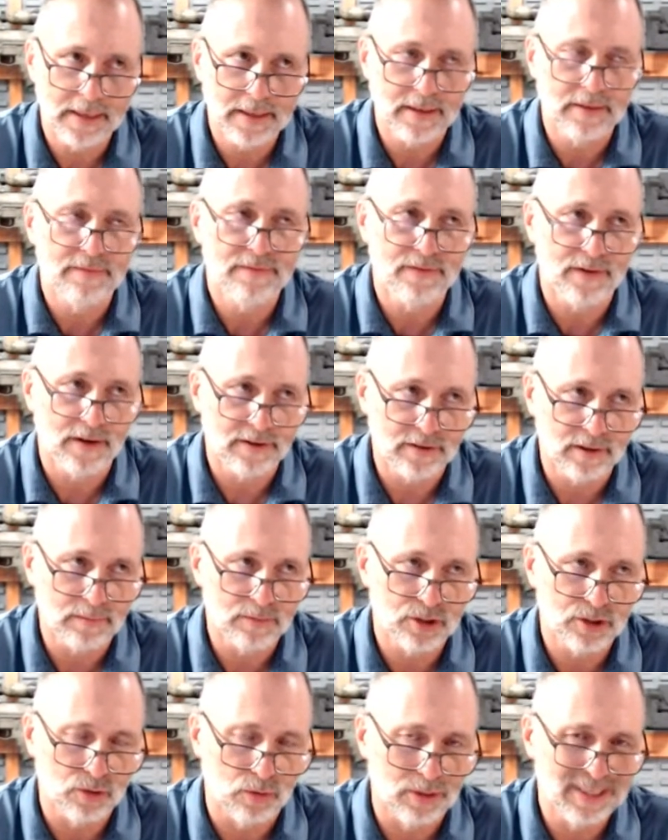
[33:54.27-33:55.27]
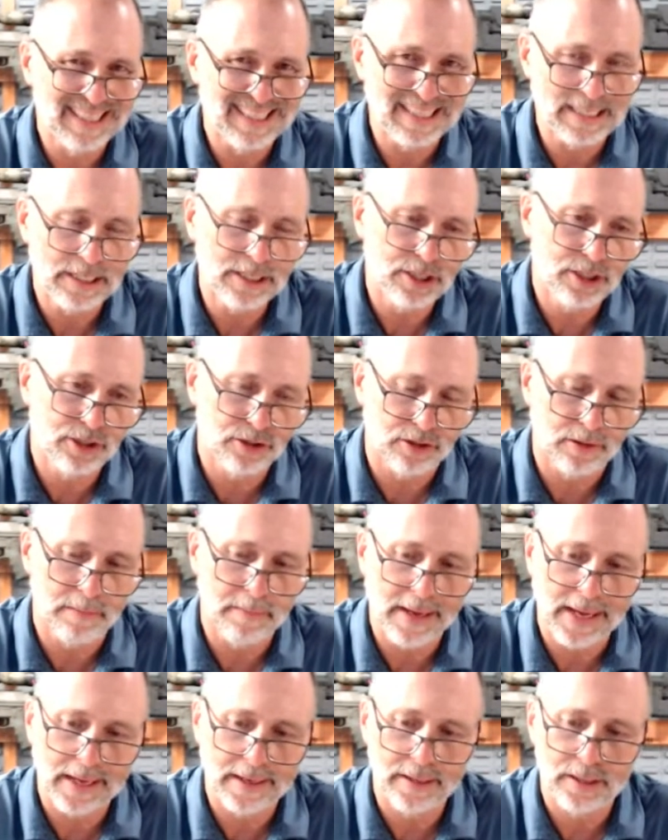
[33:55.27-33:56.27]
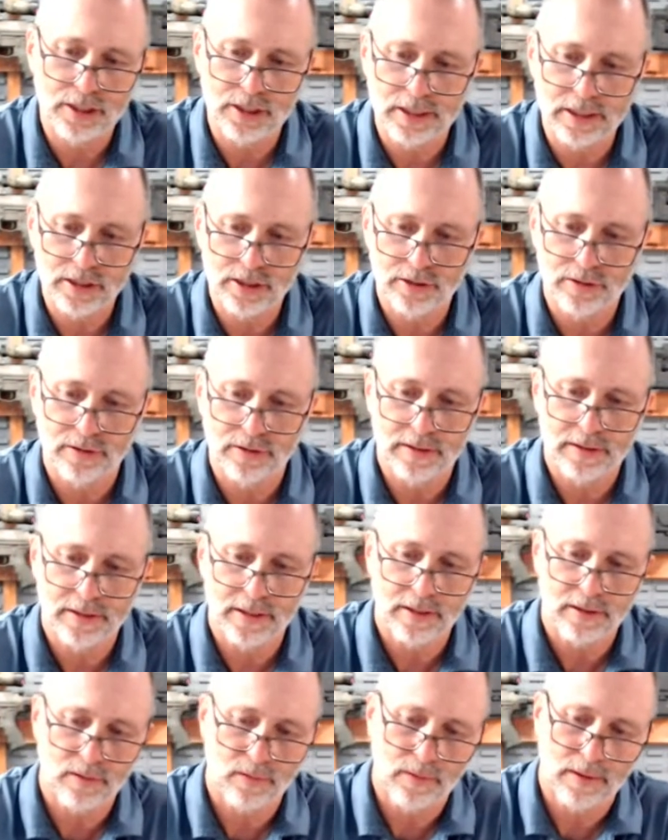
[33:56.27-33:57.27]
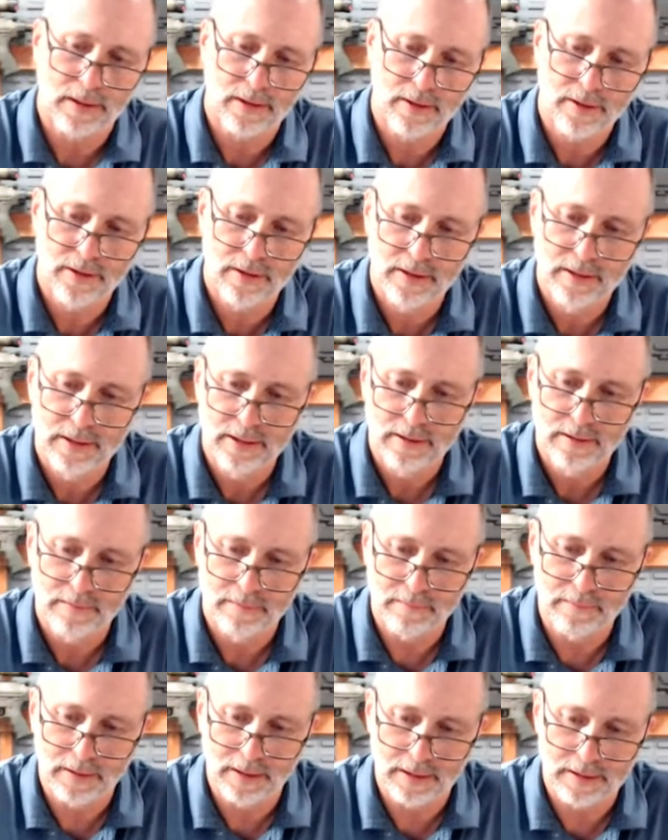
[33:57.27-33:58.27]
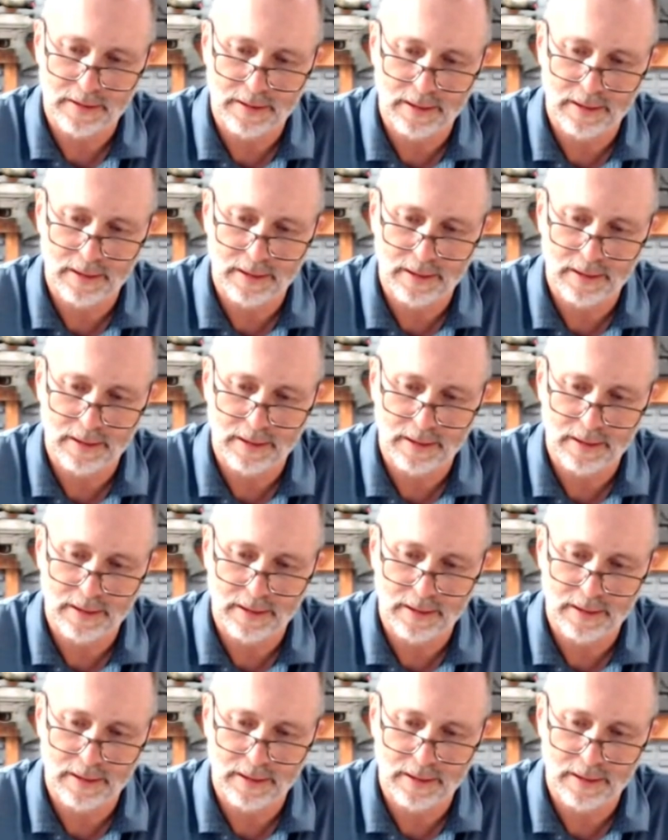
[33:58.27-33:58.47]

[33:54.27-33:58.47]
firearm storage easier to manage, easier to deal with. But